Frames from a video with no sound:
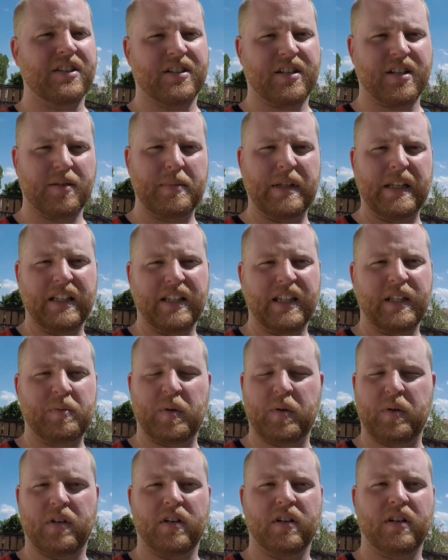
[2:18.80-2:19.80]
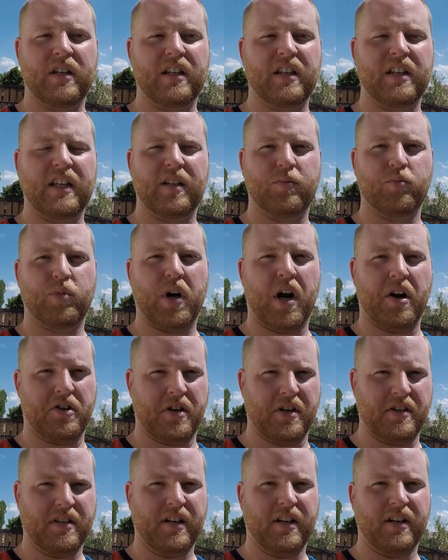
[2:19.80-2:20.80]
going to be a leap in
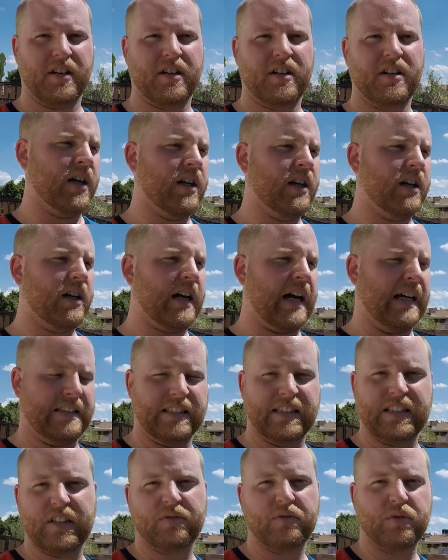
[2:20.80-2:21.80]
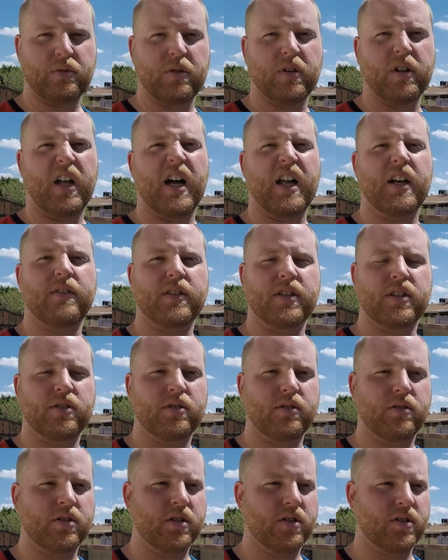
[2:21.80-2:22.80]
progress here. I could give you a lot of
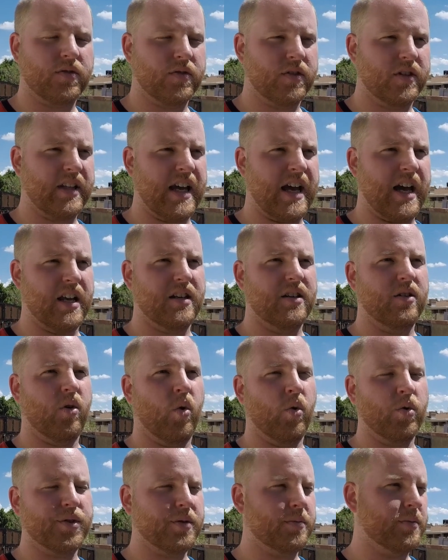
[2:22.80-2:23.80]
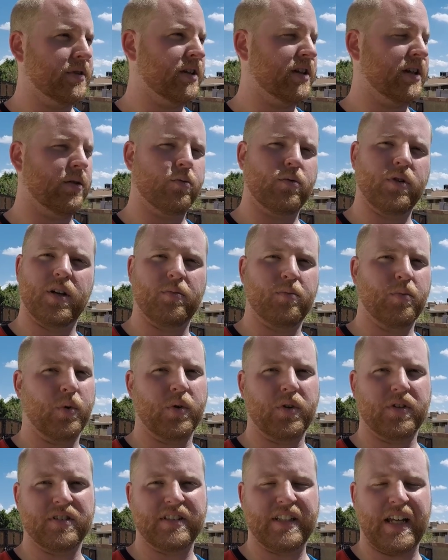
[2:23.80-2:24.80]
excuses for that. Ultimately, what it
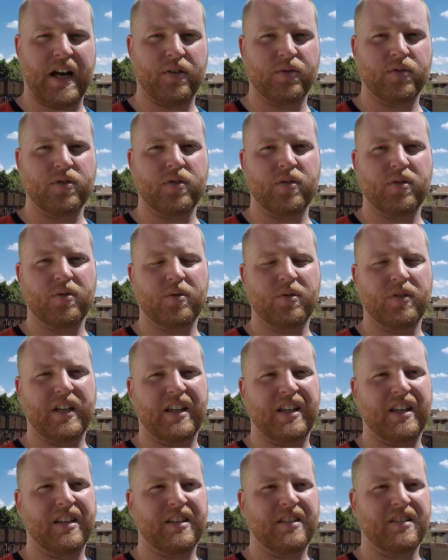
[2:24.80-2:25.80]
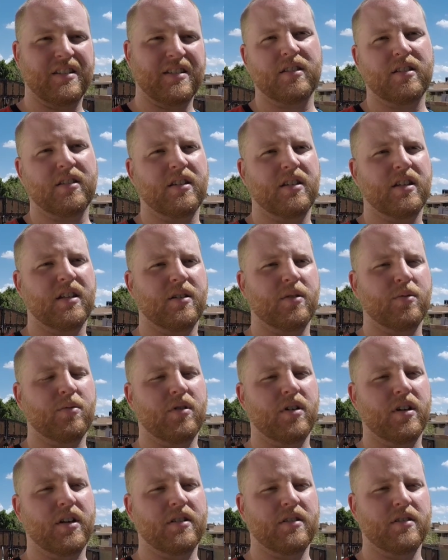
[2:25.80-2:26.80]
boils down to is there
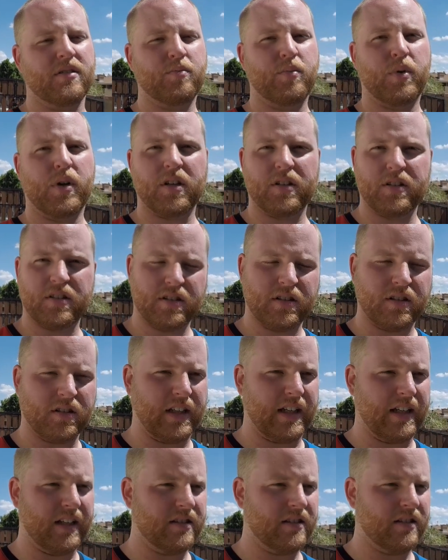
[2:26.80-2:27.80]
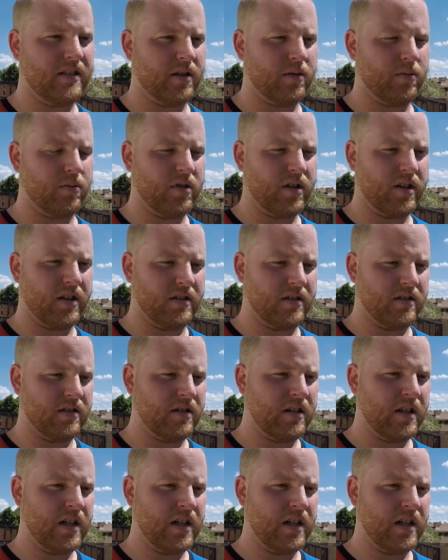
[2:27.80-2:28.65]
was parts delays, there was